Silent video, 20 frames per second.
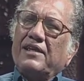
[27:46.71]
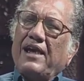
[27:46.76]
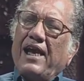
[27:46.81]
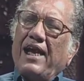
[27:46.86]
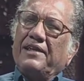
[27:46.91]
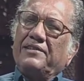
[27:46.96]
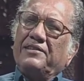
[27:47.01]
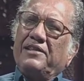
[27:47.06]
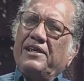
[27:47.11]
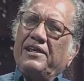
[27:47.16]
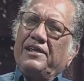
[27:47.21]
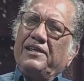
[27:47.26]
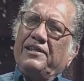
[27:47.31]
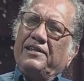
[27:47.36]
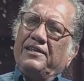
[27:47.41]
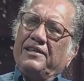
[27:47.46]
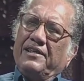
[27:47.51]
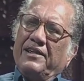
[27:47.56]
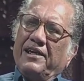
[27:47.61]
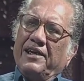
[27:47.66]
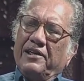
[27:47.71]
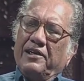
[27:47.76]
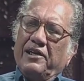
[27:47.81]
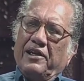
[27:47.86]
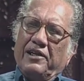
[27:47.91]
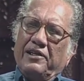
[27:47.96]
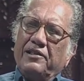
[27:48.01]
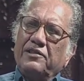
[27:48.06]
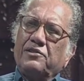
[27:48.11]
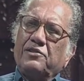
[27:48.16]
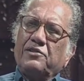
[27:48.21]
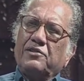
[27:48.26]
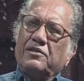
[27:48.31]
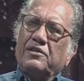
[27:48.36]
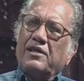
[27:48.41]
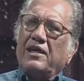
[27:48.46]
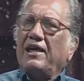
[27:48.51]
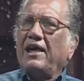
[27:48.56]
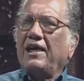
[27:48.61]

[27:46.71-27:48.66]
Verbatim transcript: and the English